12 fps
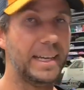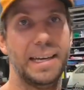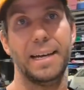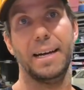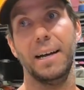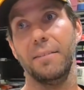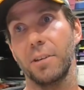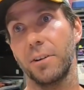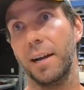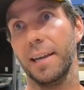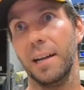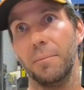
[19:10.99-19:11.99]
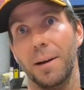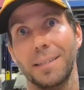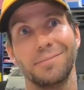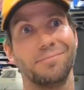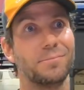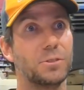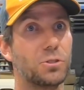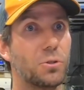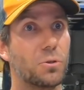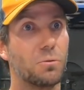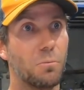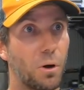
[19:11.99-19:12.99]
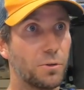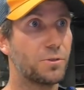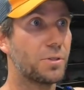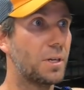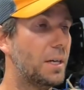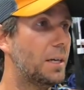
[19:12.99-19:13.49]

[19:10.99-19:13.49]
Have a crack at it, mate. 2 good mods,